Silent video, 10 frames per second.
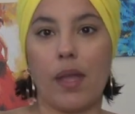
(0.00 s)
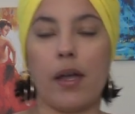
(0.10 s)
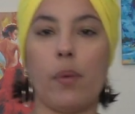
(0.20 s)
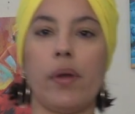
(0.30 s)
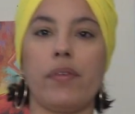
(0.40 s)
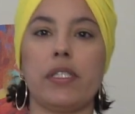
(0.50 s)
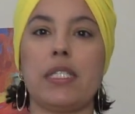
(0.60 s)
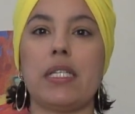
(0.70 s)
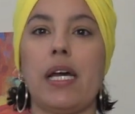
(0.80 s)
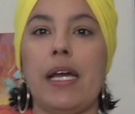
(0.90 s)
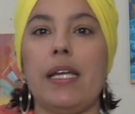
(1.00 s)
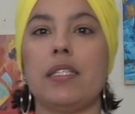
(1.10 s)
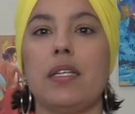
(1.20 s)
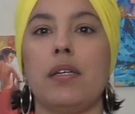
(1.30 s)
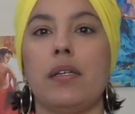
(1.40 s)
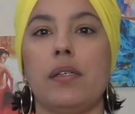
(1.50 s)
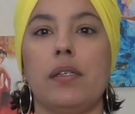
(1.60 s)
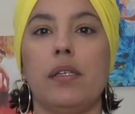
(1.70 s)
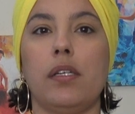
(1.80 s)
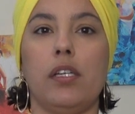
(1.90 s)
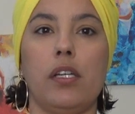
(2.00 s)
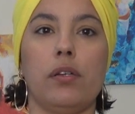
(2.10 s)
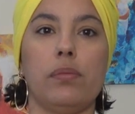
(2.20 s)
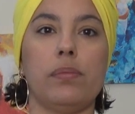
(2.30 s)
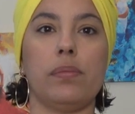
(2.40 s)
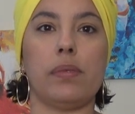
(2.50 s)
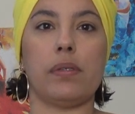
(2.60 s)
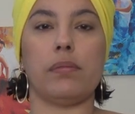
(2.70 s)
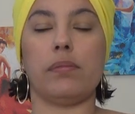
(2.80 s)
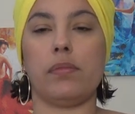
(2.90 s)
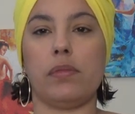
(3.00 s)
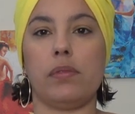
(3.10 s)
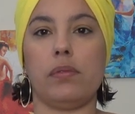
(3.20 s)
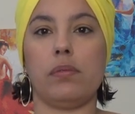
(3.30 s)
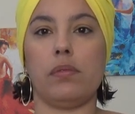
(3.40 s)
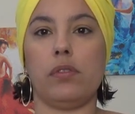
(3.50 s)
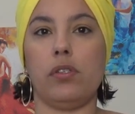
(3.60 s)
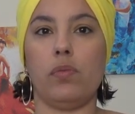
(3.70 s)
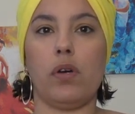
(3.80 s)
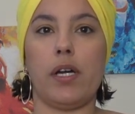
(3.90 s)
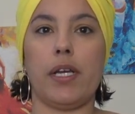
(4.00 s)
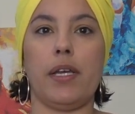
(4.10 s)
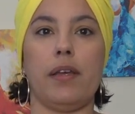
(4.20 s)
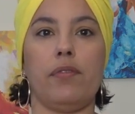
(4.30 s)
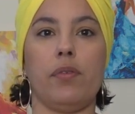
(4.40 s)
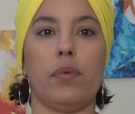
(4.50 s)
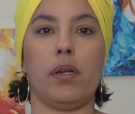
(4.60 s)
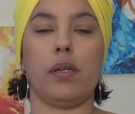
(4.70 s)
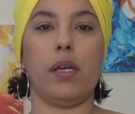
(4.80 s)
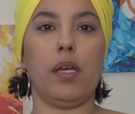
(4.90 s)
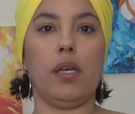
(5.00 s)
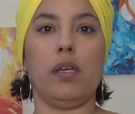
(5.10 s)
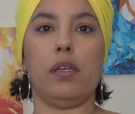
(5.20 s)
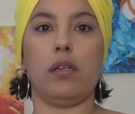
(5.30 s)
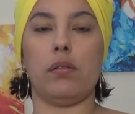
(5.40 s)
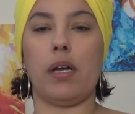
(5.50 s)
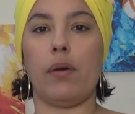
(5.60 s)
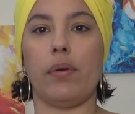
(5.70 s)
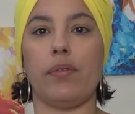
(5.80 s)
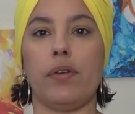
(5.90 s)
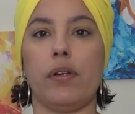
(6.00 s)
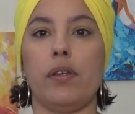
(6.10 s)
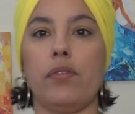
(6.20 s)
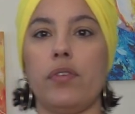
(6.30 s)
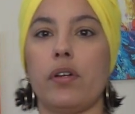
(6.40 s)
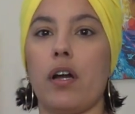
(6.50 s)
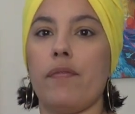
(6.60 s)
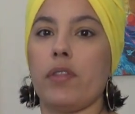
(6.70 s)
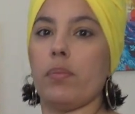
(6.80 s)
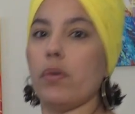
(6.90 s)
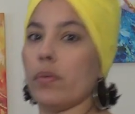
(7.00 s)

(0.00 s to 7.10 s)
however tight you know, you want it if you want, you know, however you feel comfortable